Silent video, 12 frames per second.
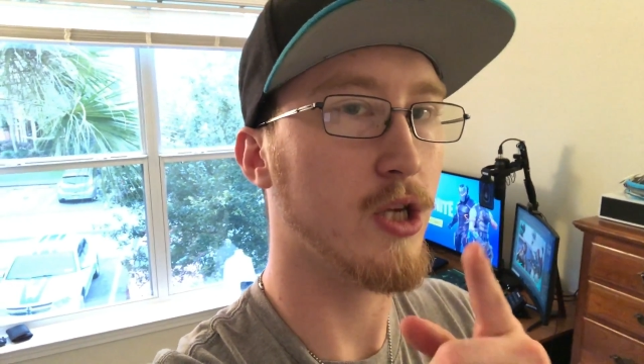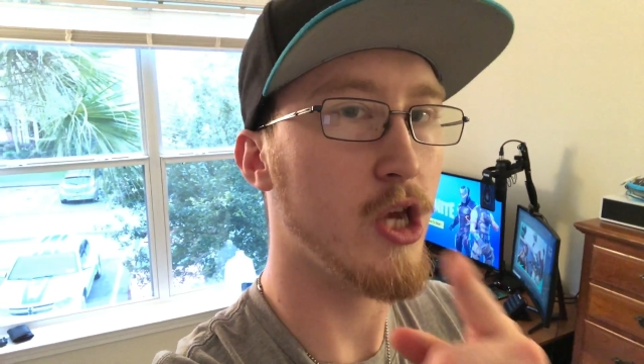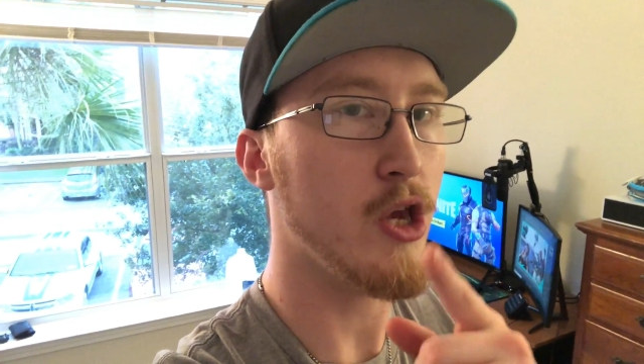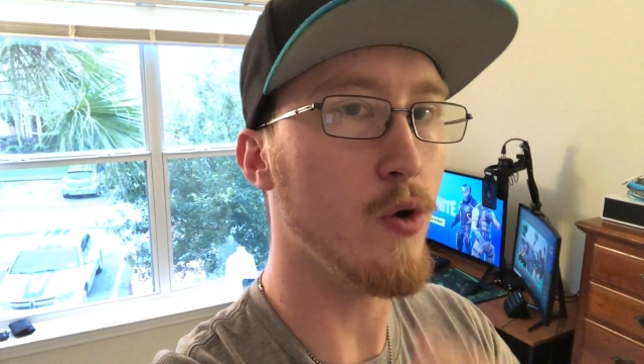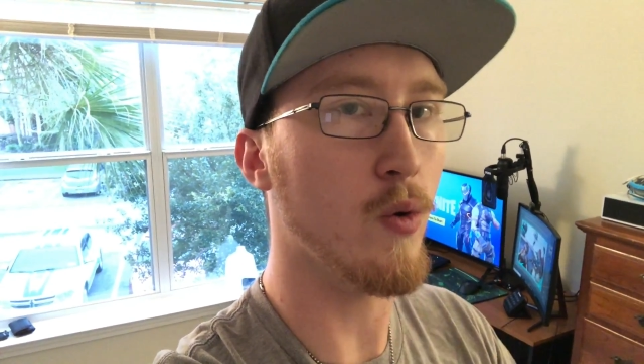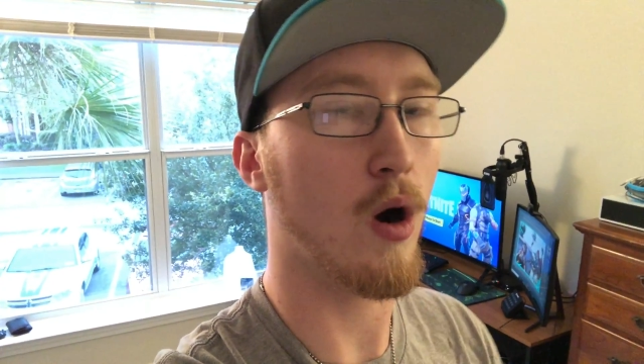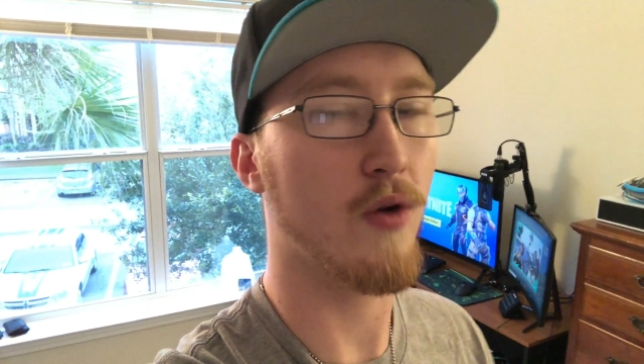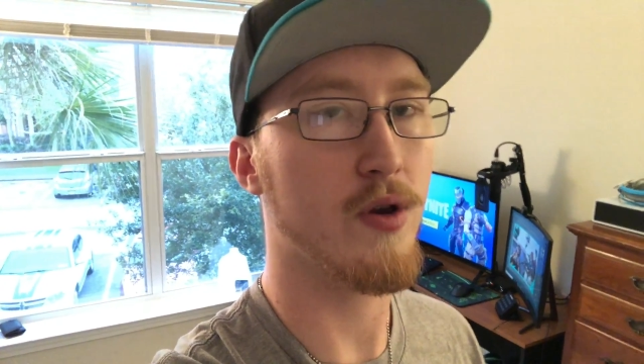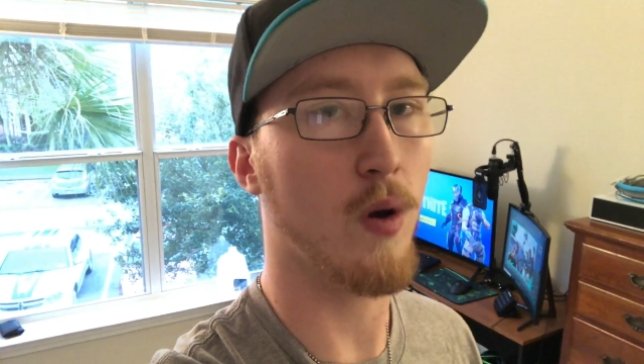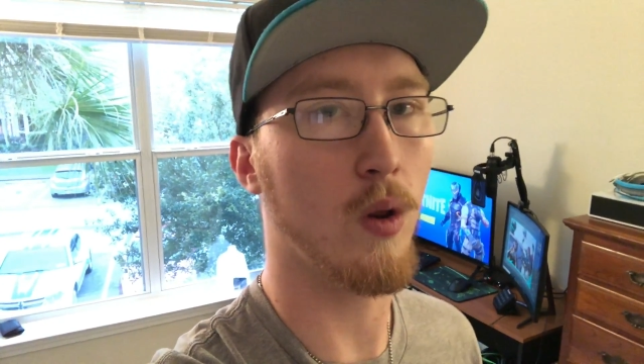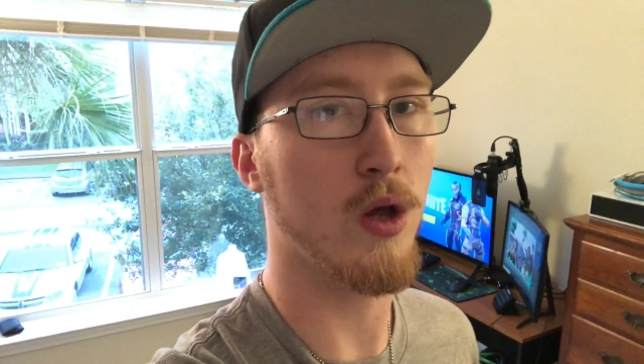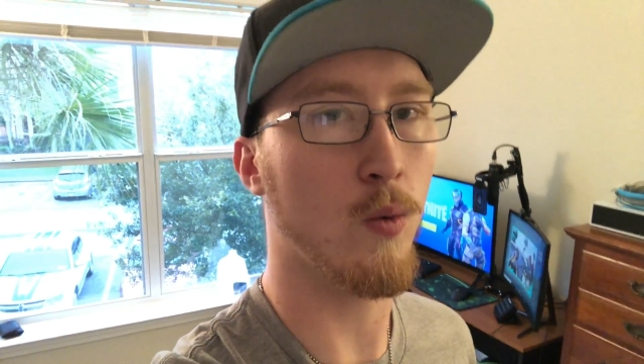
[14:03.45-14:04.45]
you are the
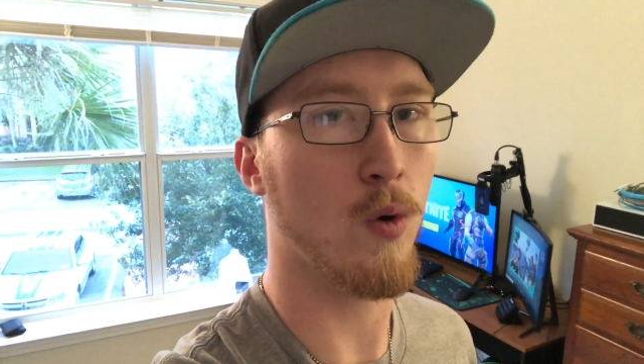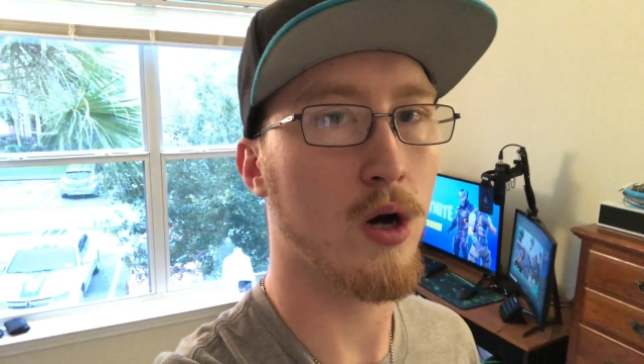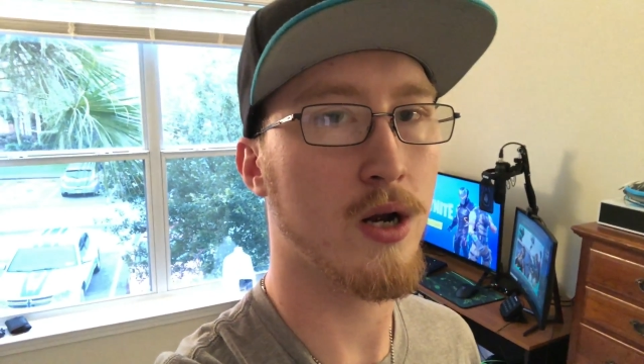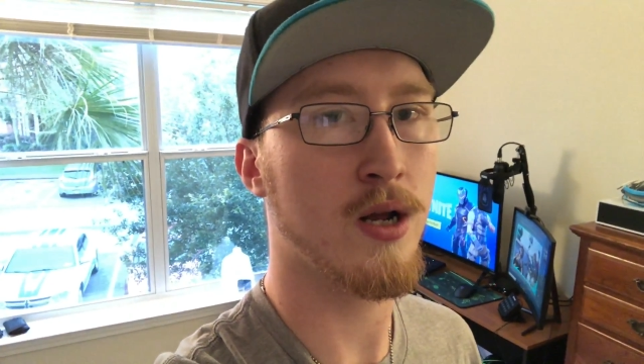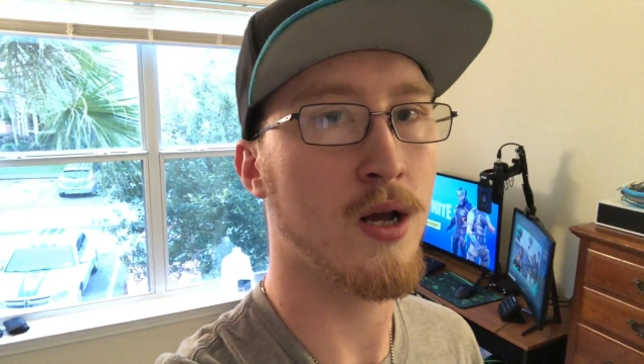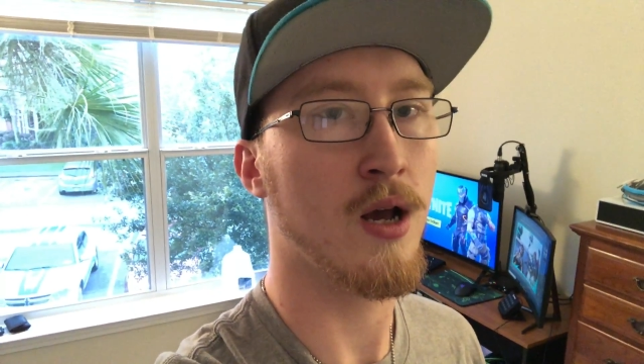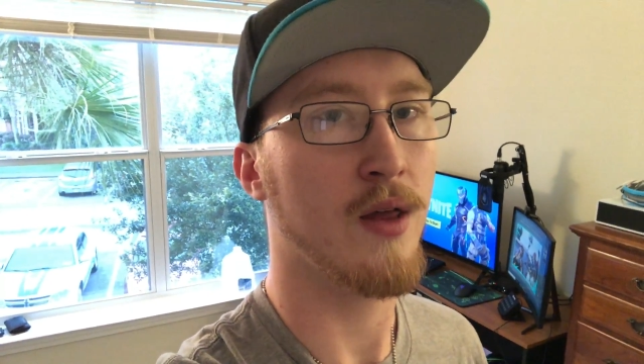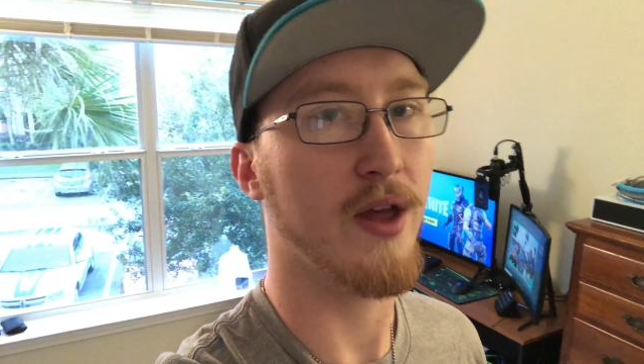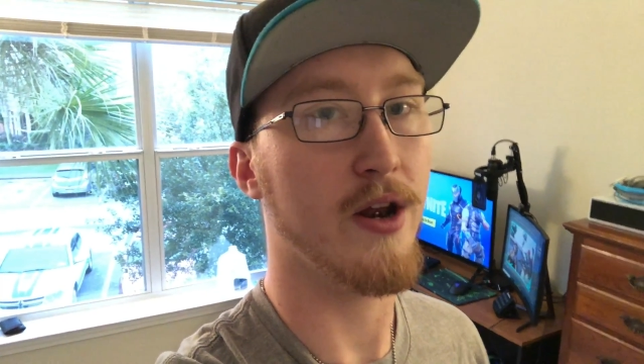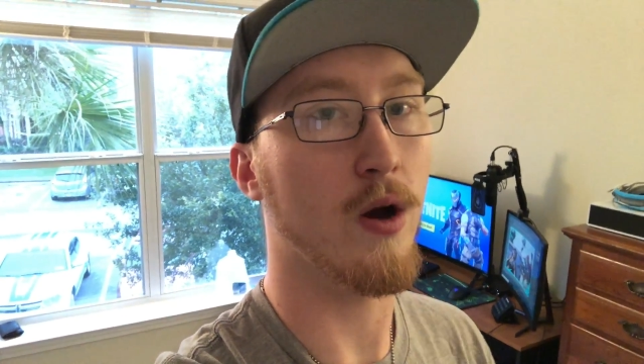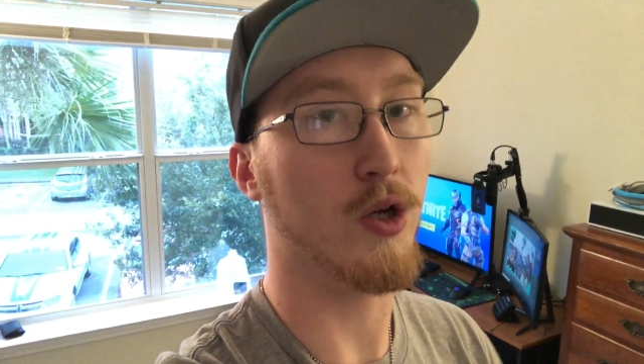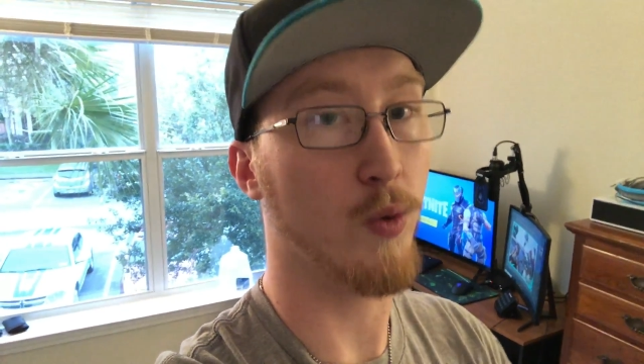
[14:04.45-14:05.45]
only one
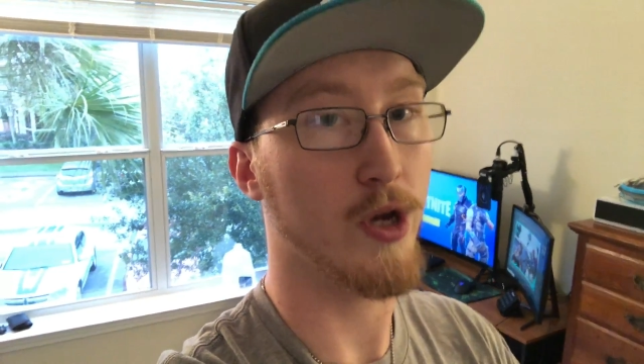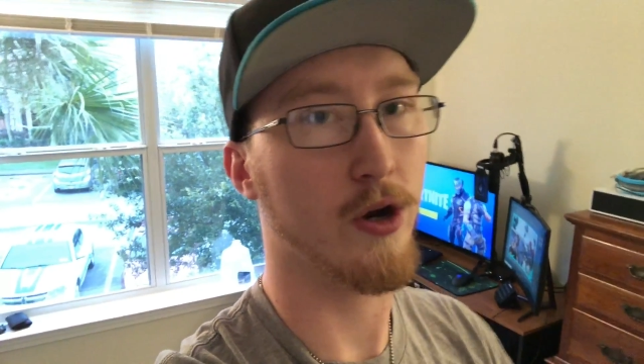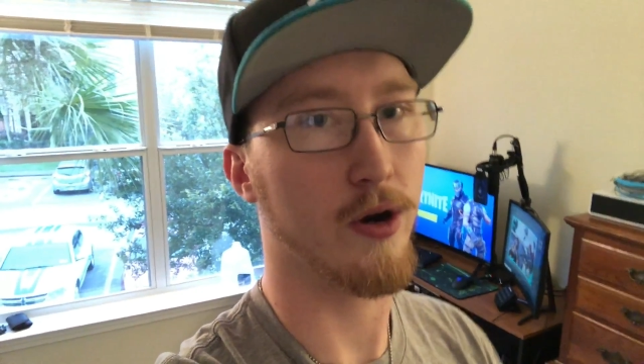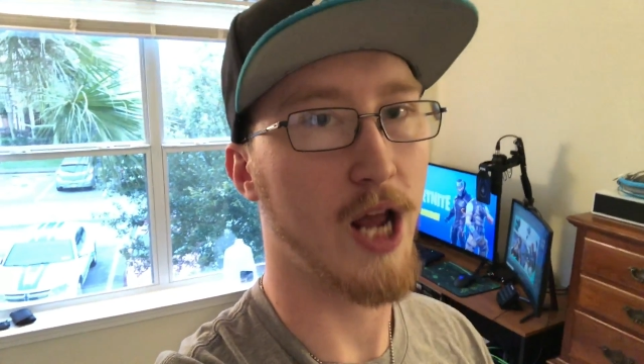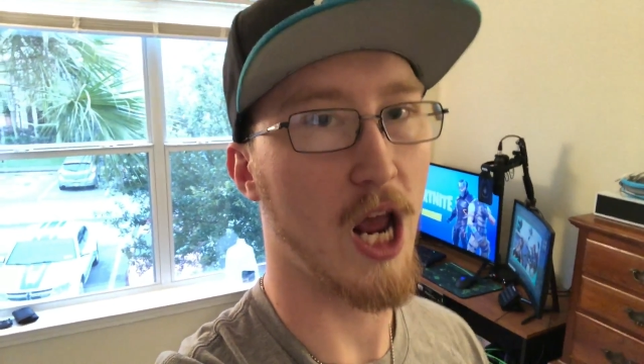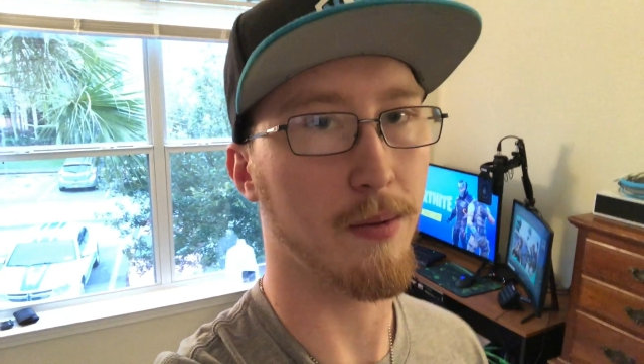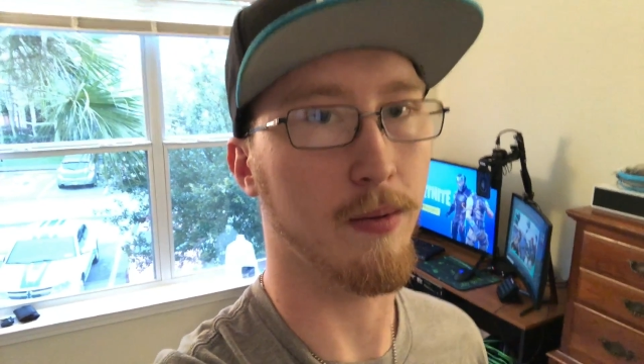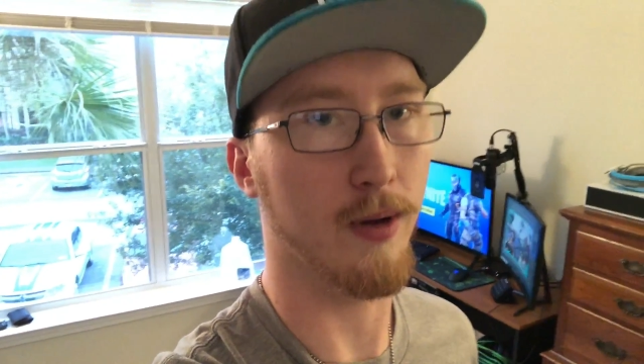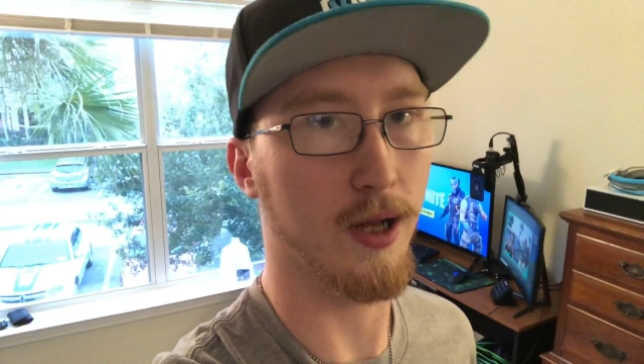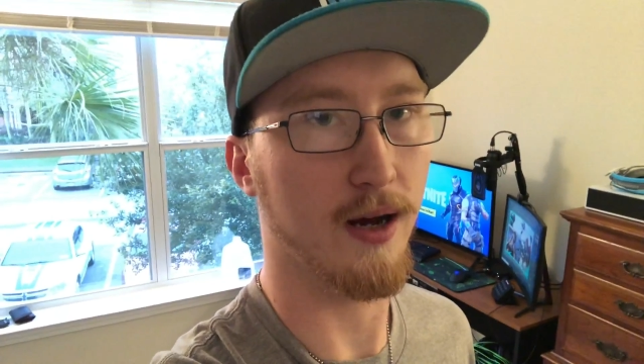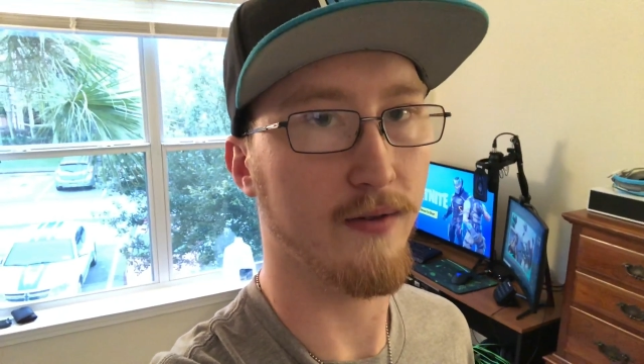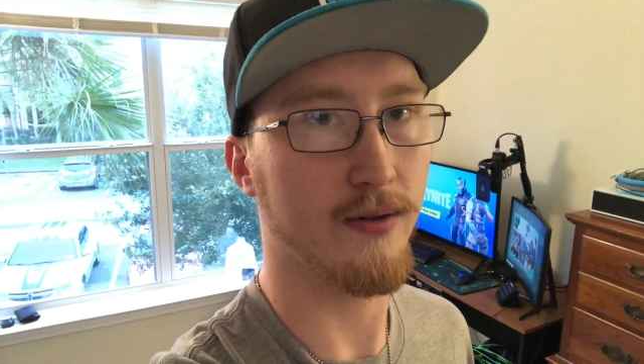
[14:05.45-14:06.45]
that knows what you're
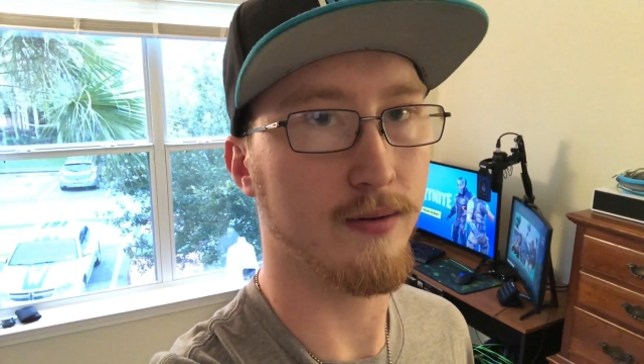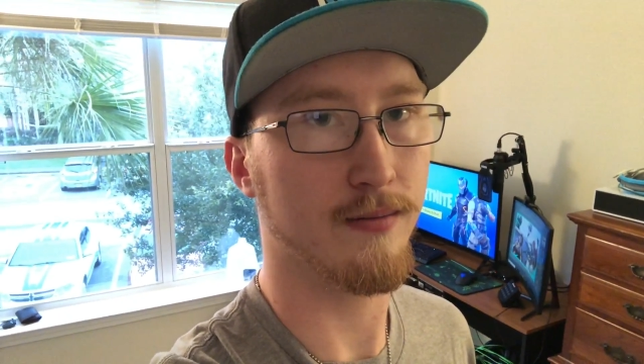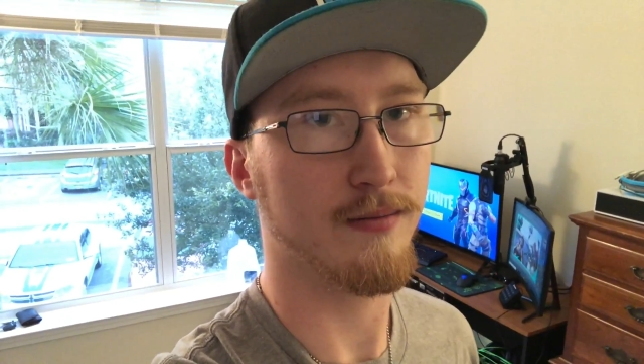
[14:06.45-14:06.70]
capable of.